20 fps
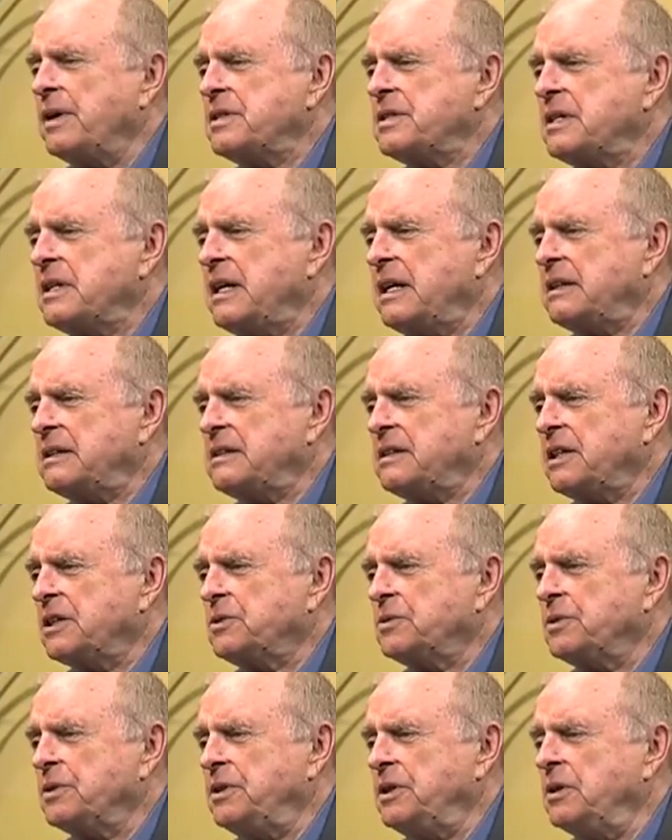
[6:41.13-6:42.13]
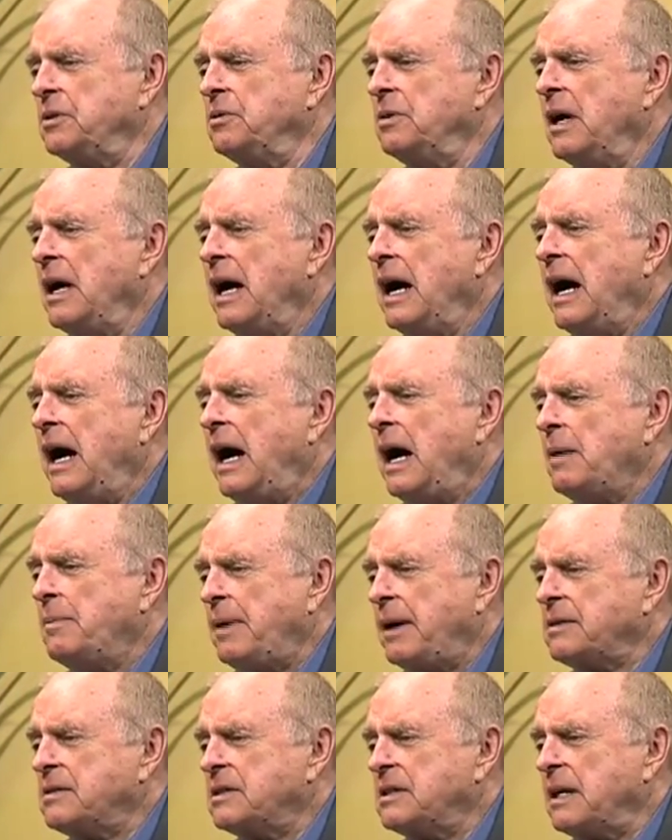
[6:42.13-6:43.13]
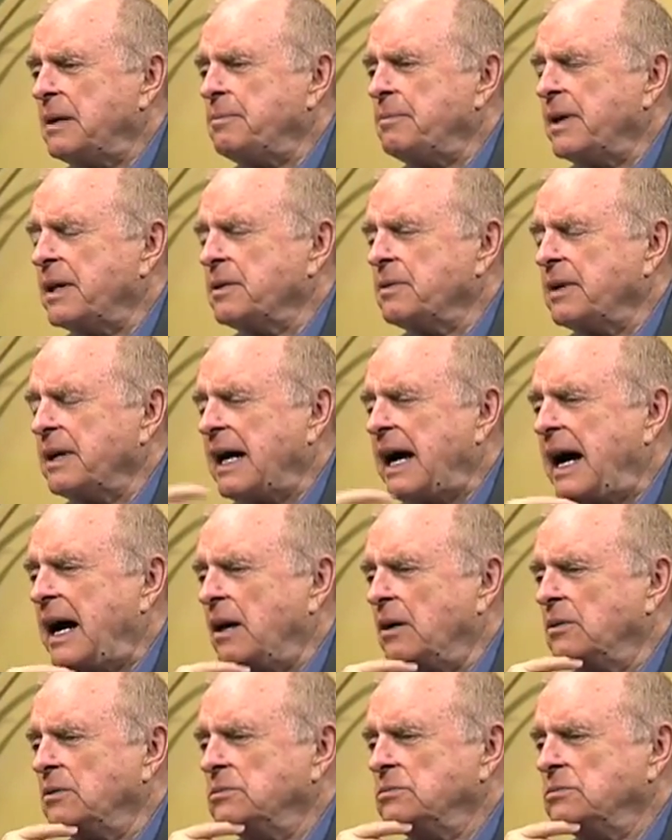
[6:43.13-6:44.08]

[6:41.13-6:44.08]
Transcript: is to get in touch with you about stepmothering. How?